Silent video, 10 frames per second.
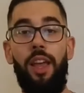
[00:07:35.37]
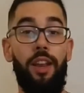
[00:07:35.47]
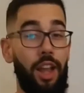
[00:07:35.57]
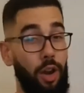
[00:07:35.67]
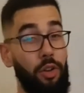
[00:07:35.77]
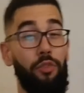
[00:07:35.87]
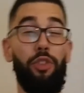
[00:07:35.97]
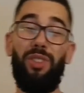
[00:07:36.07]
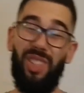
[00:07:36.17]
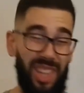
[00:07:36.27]
Now, if
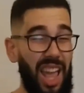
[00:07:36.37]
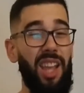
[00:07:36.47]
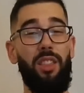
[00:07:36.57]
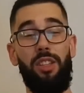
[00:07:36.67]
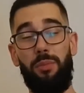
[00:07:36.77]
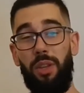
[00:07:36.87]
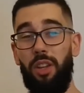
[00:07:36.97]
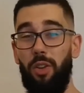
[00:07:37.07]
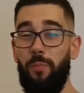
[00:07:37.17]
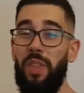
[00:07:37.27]
you dislike this
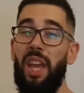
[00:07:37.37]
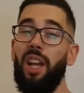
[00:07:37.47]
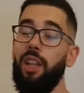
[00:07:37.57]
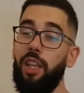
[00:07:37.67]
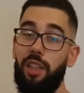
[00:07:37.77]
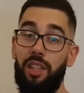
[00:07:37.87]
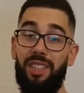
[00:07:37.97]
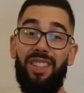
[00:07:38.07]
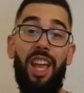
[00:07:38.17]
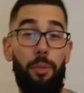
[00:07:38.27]
video, click the
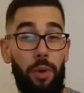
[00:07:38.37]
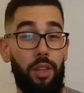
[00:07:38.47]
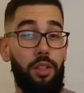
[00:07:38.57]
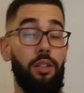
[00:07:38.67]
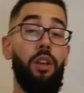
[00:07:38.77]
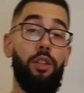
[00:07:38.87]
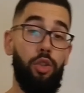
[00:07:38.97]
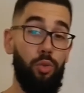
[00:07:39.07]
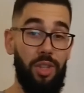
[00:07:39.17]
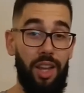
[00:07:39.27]
dislike button
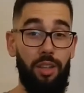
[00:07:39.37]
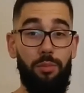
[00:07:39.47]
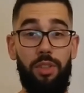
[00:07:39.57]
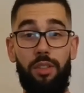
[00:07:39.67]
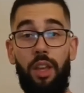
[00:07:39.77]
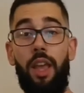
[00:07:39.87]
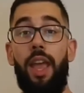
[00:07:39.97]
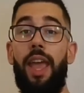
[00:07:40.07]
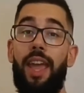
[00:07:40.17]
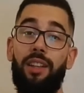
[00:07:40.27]
2 times
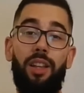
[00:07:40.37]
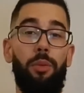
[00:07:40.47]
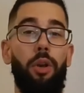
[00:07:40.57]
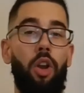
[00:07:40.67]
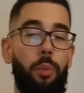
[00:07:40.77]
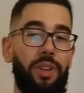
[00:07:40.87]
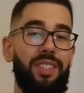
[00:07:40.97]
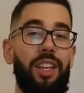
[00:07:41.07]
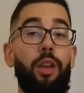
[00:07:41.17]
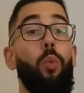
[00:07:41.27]
and leave a comment
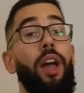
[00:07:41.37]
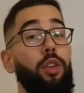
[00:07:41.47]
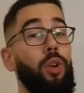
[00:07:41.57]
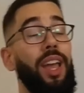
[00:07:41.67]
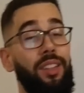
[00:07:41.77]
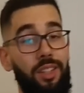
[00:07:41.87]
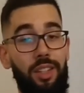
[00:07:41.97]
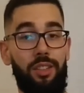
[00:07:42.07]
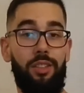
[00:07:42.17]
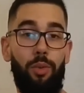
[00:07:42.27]
saying why you hated
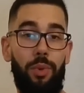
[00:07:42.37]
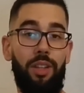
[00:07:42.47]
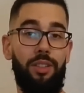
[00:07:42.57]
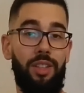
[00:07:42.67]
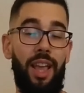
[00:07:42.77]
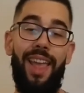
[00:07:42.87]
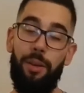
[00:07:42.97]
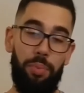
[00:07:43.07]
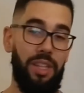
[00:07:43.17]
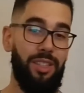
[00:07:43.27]
it so much.
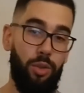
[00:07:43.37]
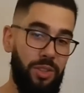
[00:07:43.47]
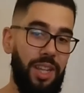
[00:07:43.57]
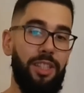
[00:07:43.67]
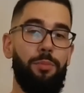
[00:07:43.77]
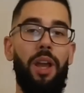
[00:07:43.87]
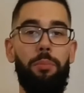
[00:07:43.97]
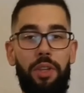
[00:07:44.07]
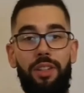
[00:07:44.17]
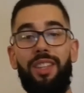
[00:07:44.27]
And please don't say it's my
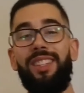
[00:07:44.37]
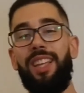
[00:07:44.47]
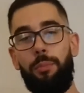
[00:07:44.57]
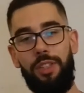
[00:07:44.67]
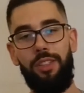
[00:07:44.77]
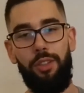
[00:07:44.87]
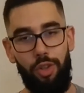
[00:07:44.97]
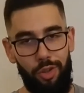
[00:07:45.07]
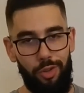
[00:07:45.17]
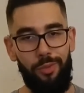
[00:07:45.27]
beard because I'm
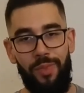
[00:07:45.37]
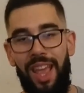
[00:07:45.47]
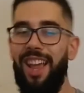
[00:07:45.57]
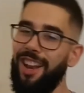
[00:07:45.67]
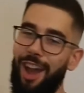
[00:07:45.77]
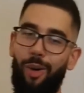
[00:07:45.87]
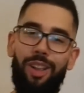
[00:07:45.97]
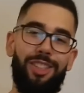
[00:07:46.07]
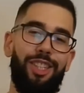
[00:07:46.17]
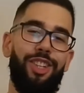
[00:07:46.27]
insecure. Now, I'll
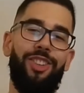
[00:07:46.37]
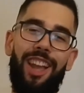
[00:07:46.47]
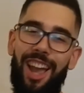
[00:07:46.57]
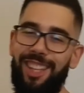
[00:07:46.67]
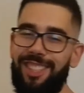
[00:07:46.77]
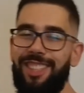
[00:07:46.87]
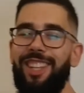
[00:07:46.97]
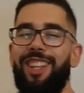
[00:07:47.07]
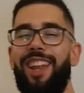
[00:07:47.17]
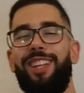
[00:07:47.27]
see you guys
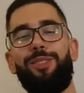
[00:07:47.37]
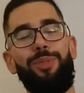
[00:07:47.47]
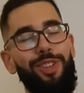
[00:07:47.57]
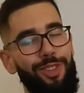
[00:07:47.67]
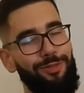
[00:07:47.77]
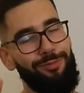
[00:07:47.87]
in the next video.